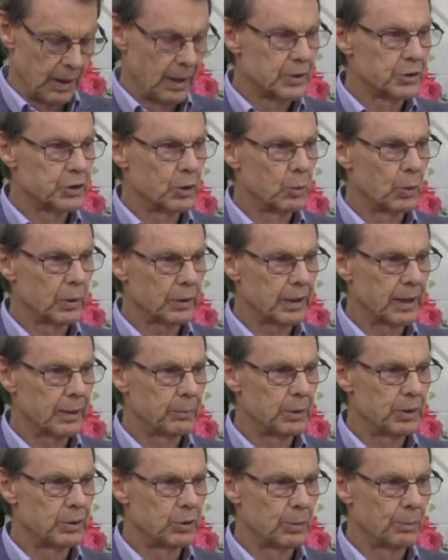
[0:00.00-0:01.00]
So what
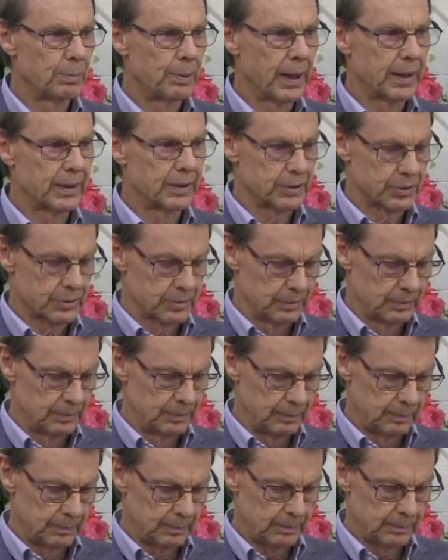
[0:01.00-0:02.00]
can we do in practice?
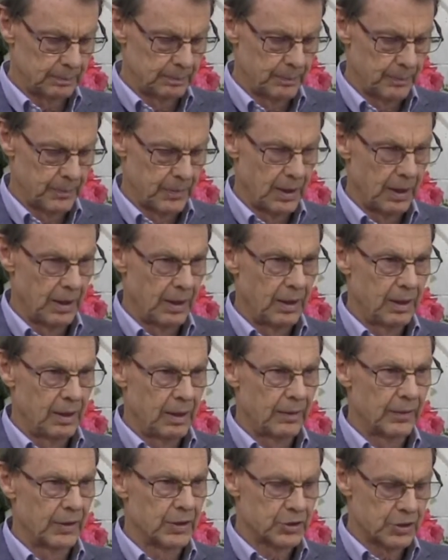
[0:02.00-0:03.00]

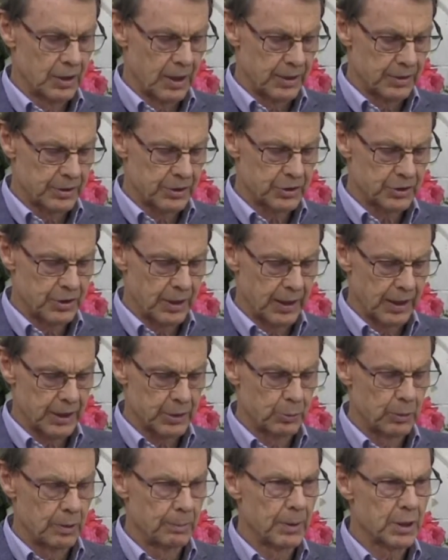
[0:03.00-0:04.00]
The scientists tell
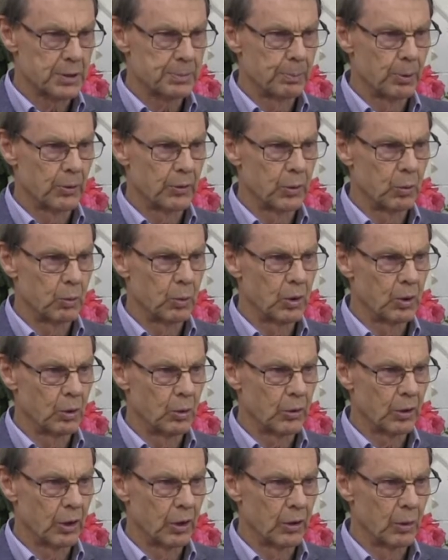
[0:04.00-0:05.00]
us we must put the
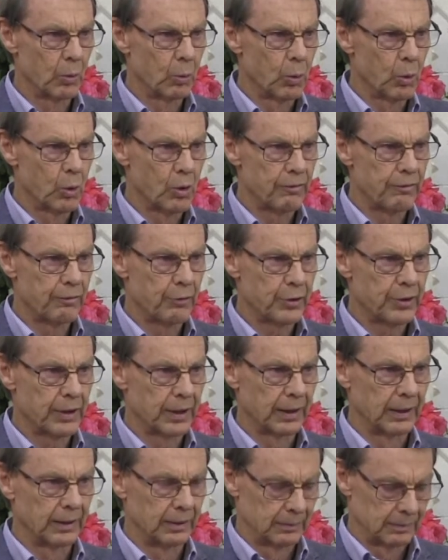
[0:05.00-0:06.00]
world on a war
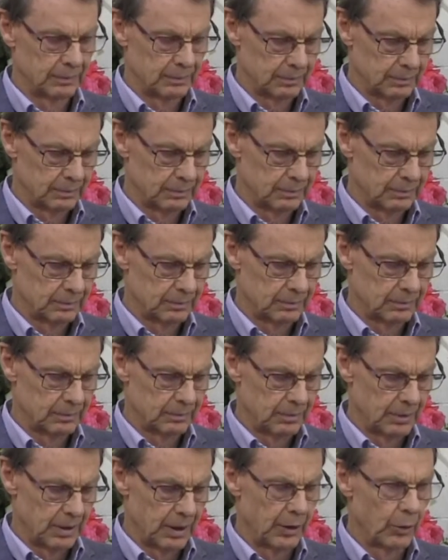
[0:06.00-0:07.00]
footing
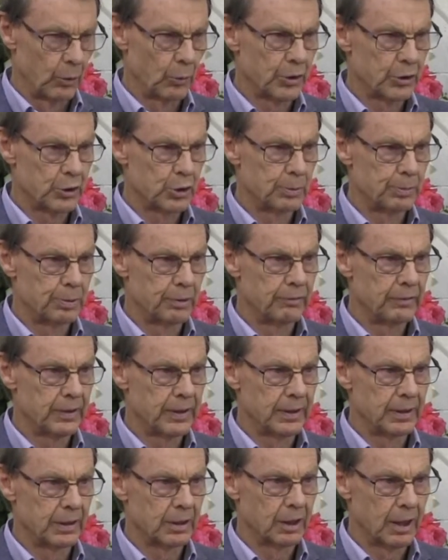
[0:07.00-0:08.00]
in order to
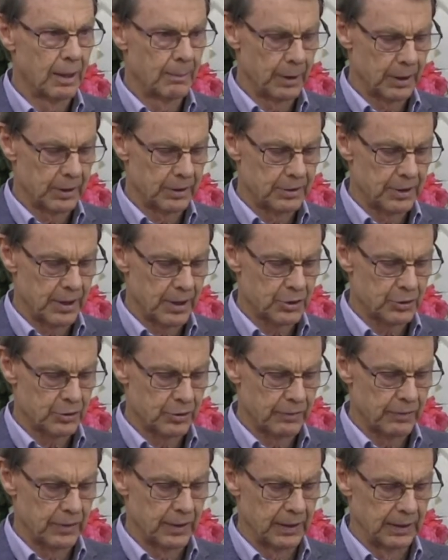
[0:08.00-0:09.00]
prevent climate
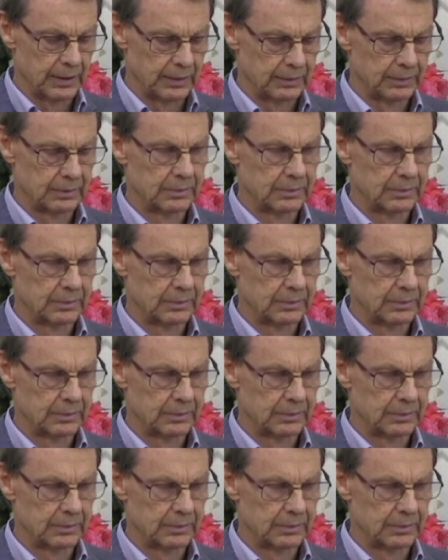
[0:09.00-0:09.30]
catastrophe.